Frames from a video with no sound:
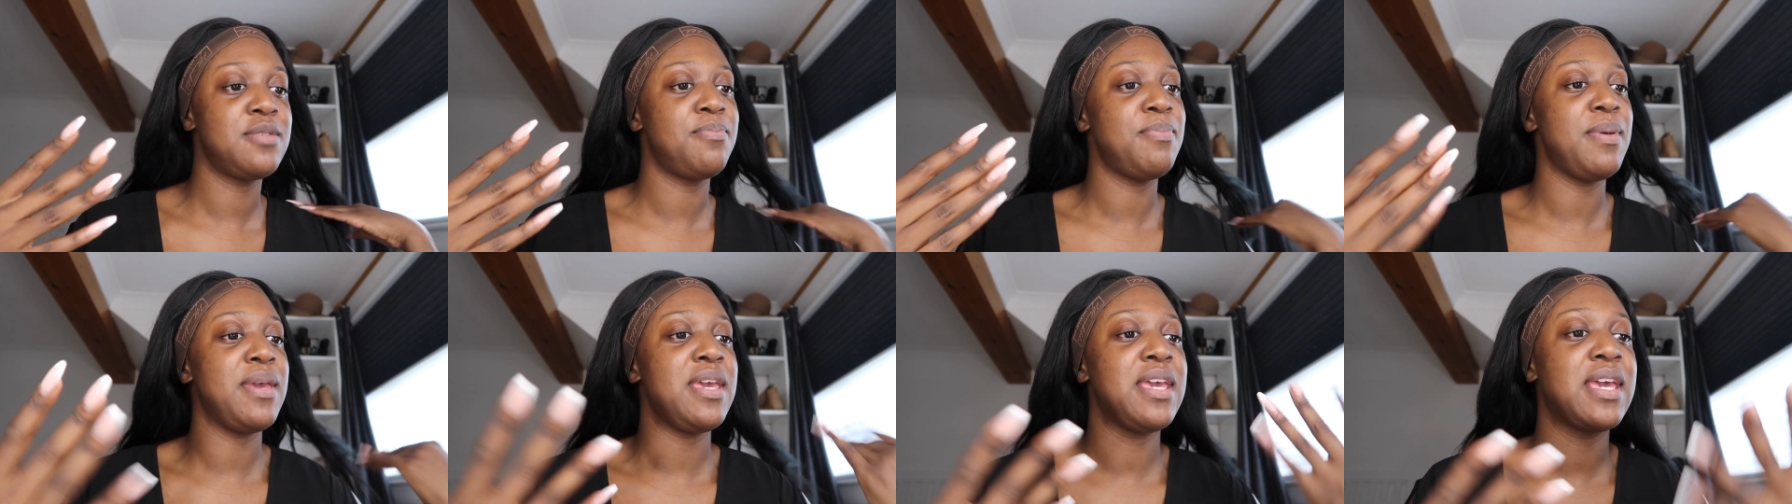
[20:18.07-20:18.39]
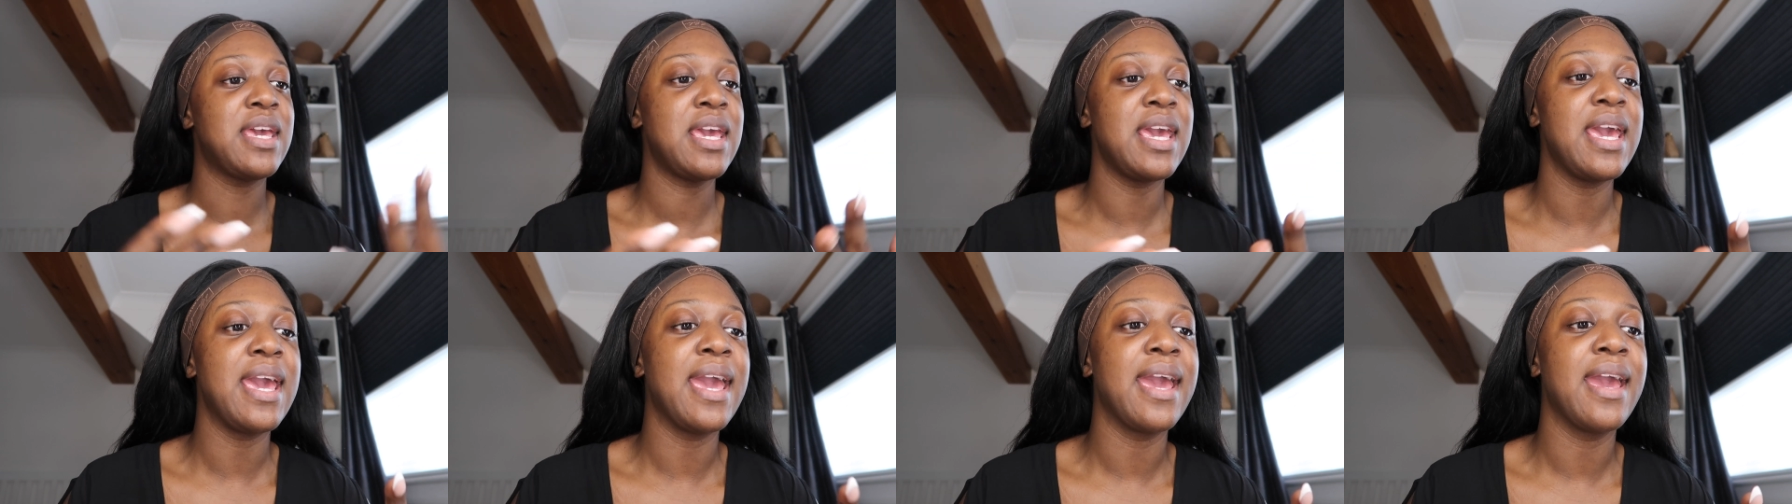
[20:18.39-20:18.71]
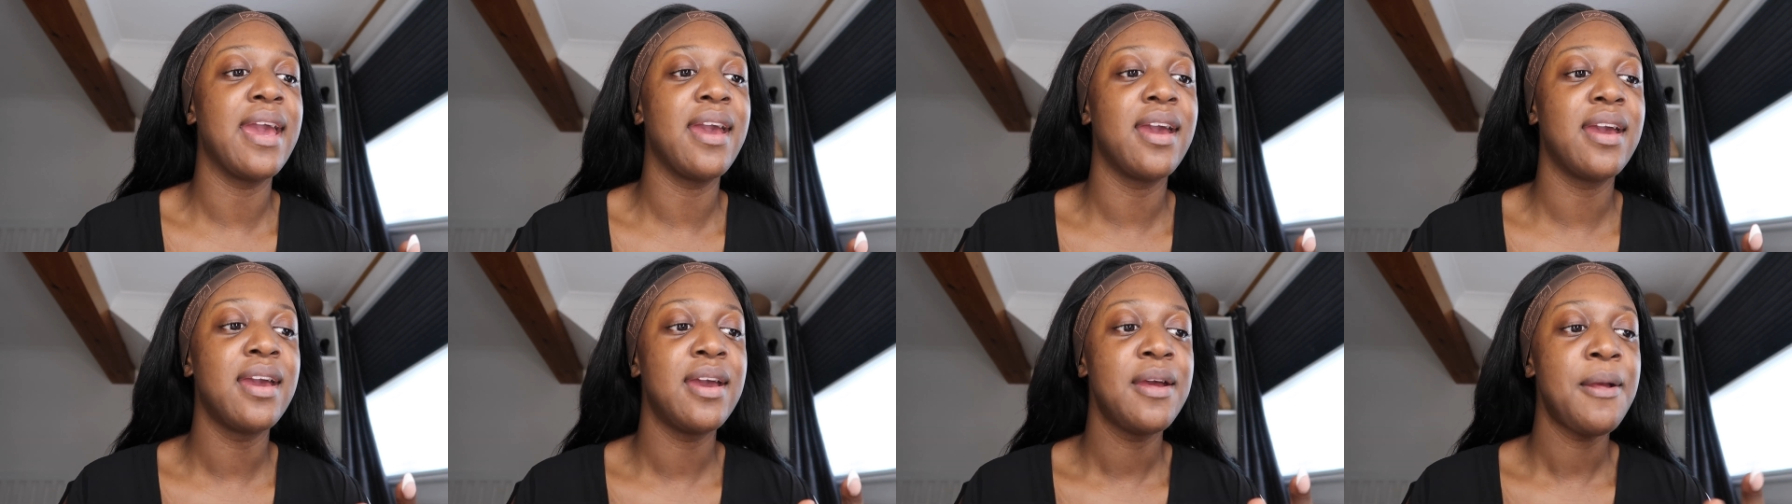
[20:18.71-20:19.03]

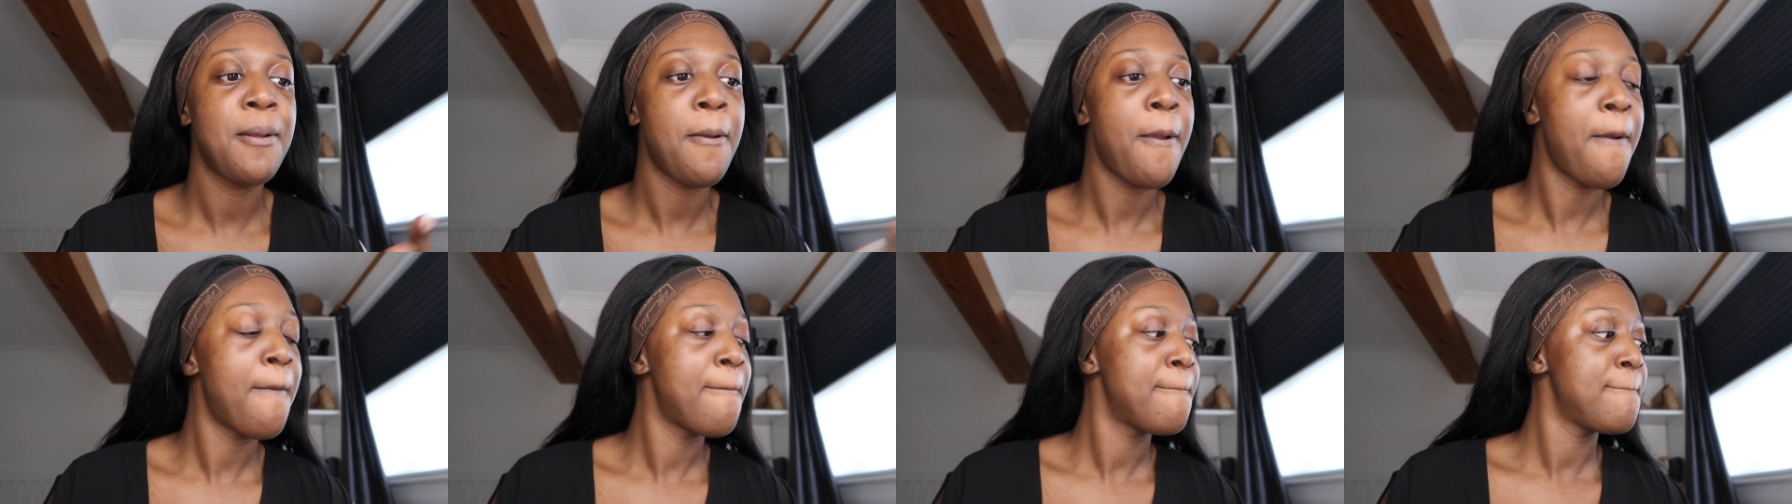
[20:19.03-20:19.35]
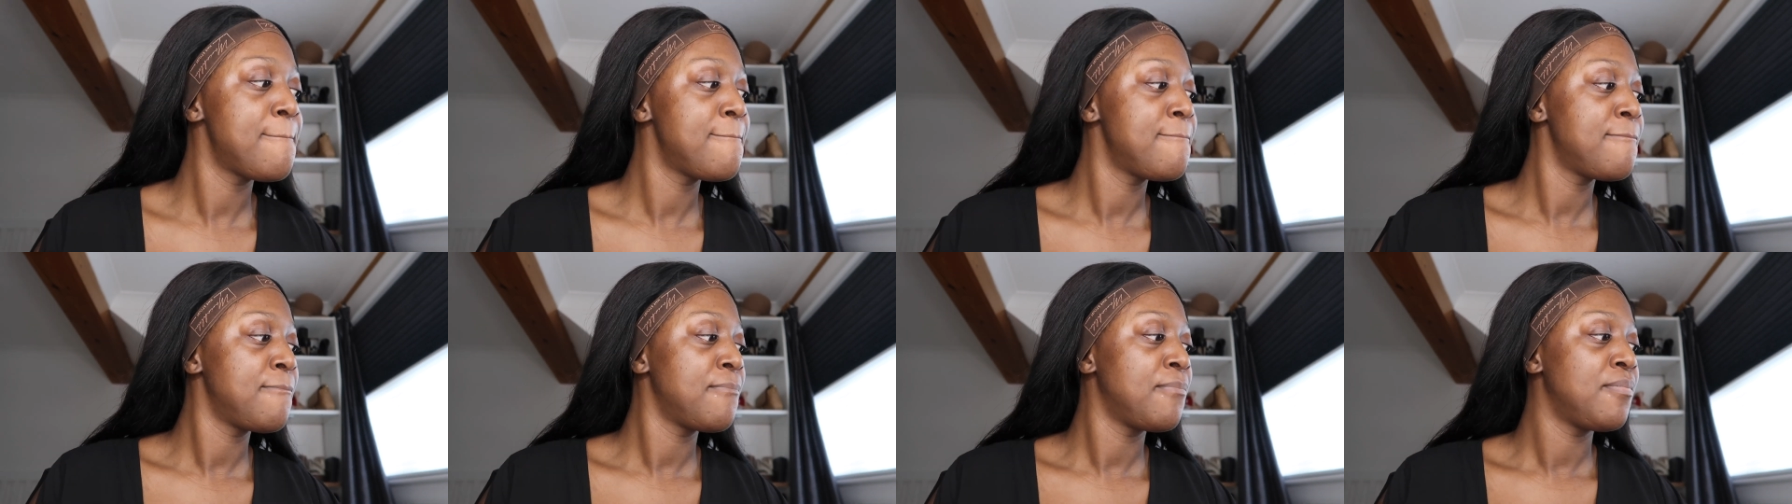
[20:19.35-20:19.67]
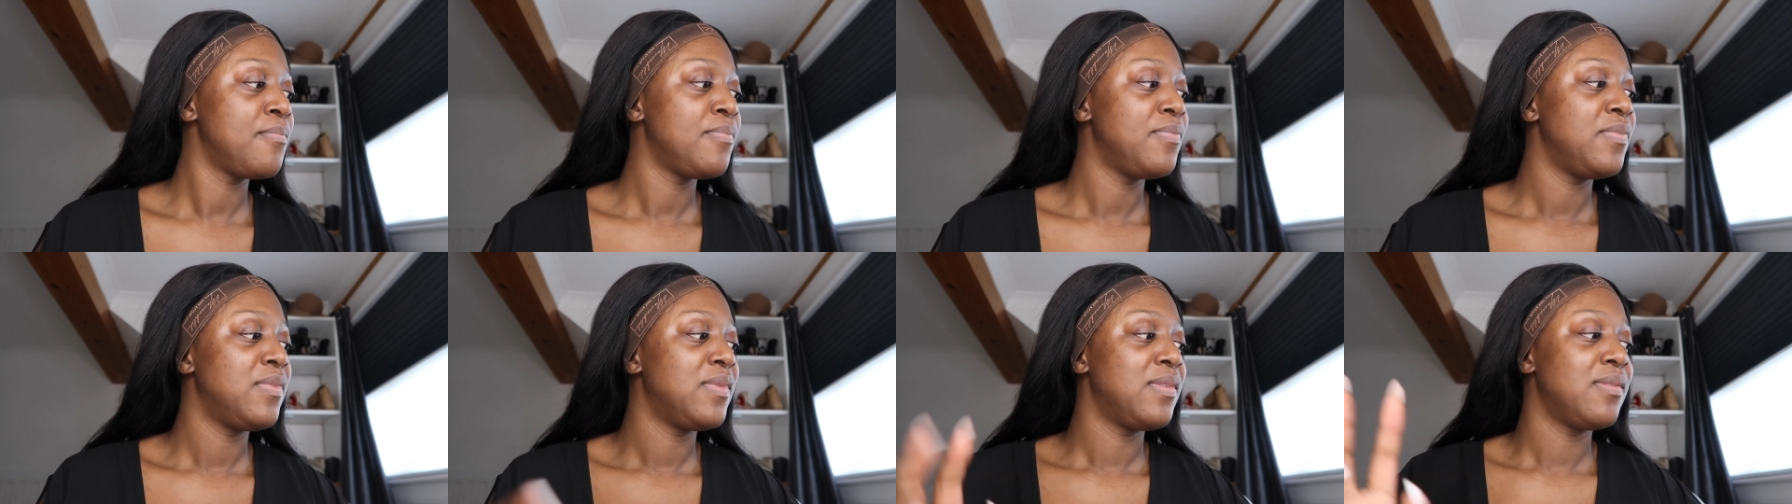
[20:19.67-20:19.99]
speaking
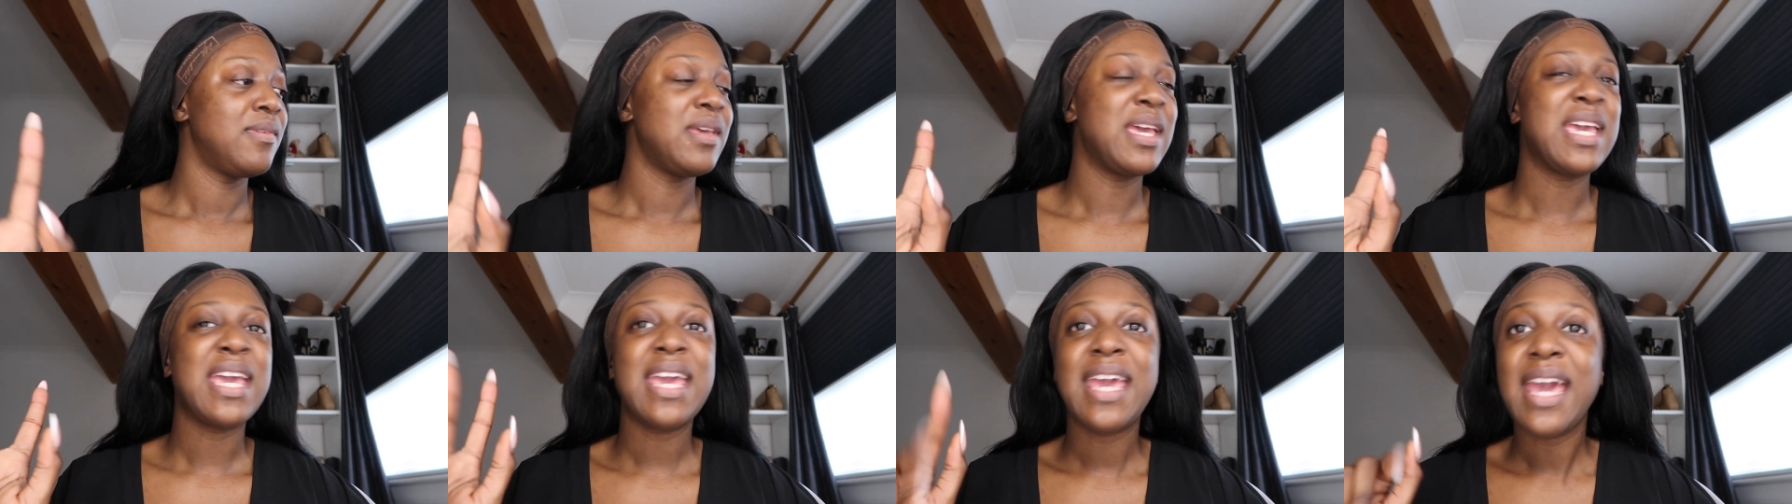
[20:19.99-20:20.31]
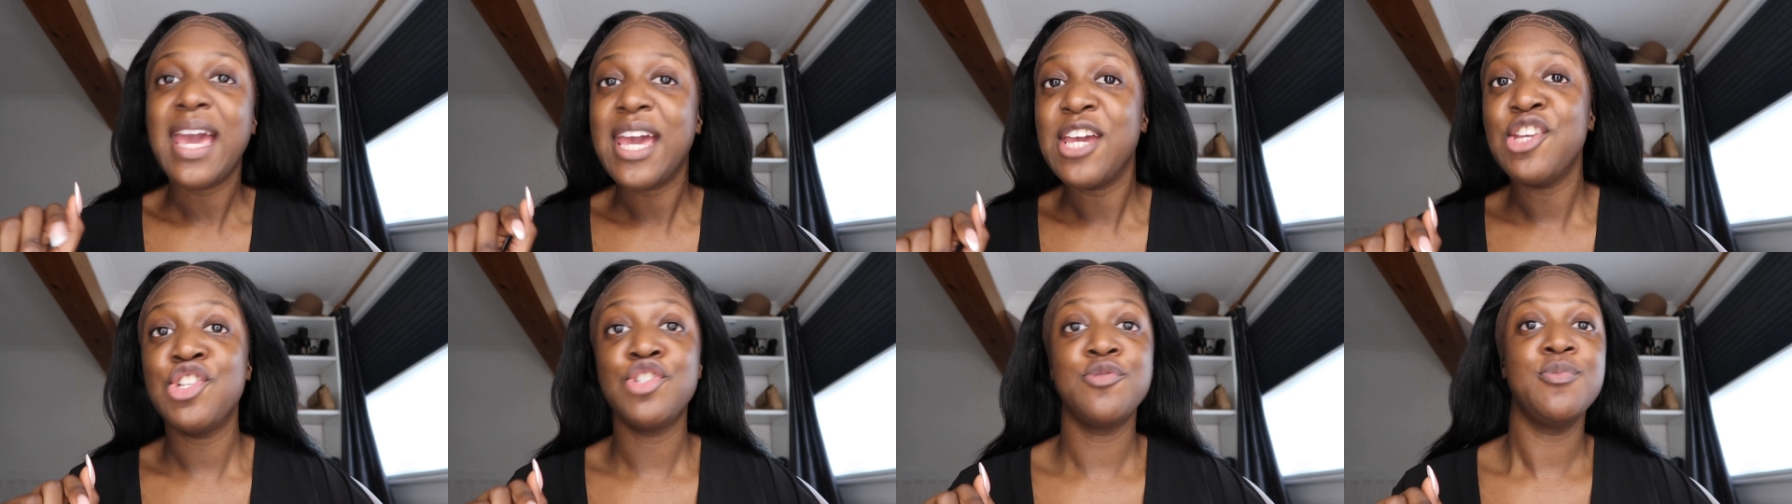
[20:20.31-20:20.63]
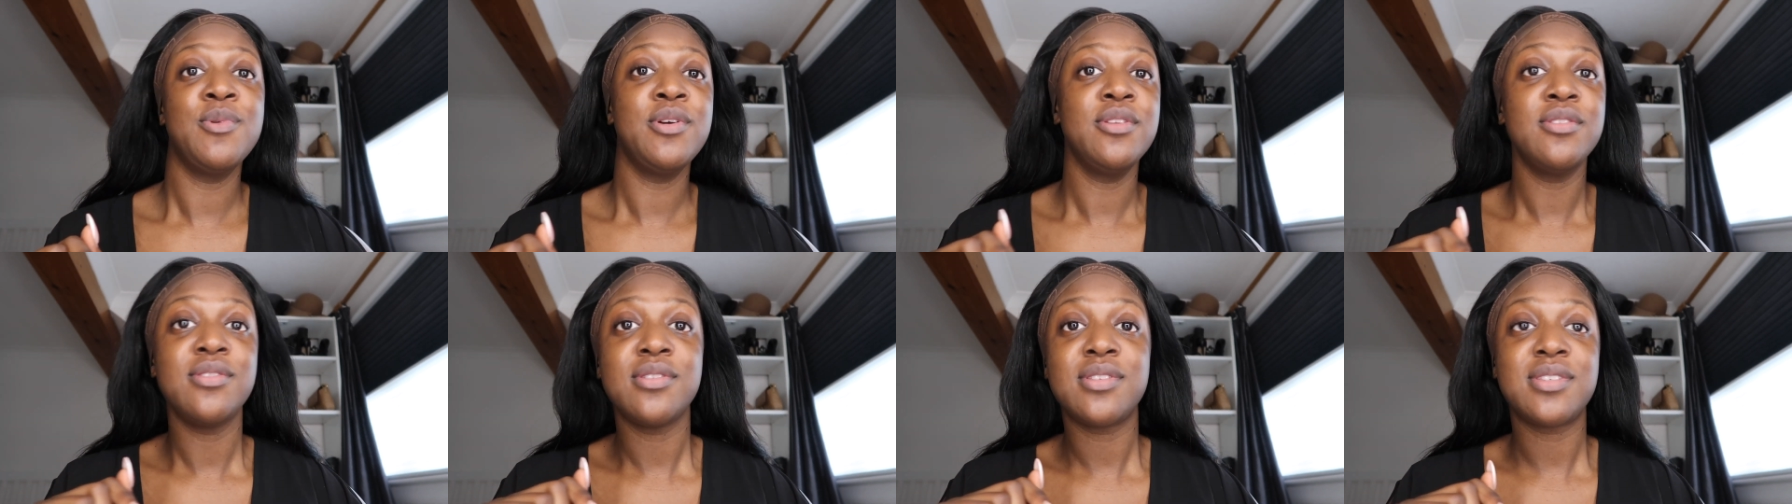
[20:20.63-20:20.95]

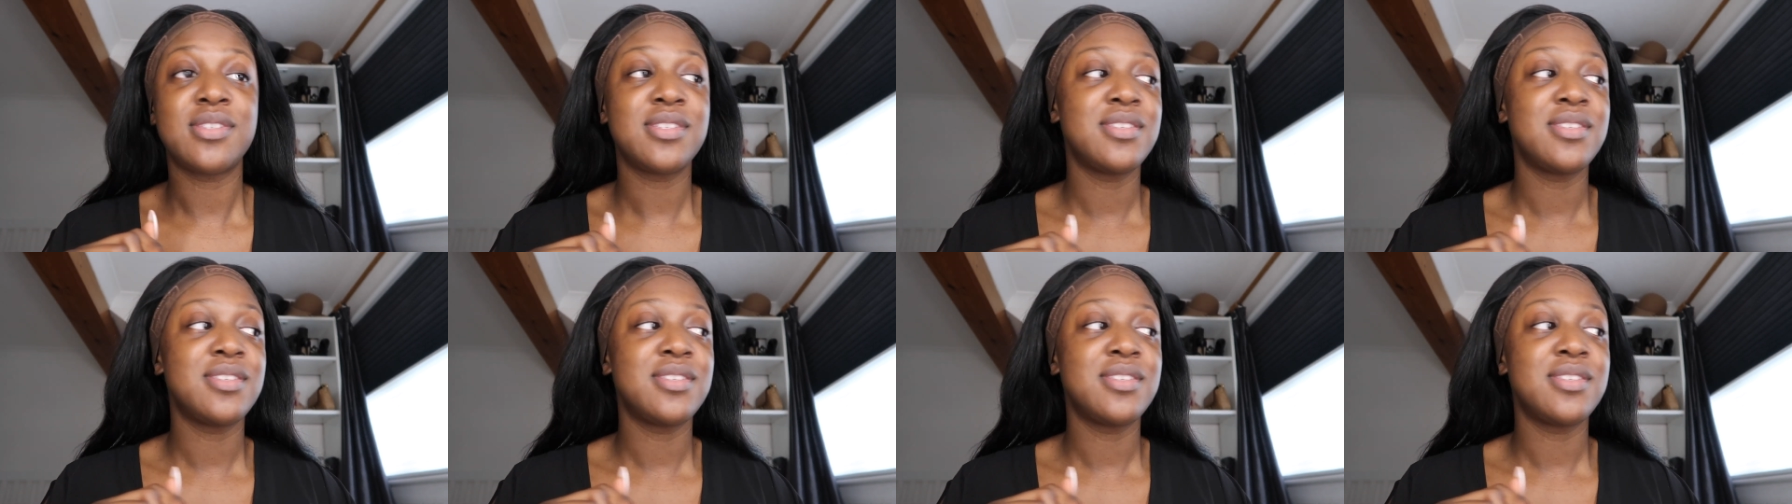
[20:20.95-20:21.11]
engagement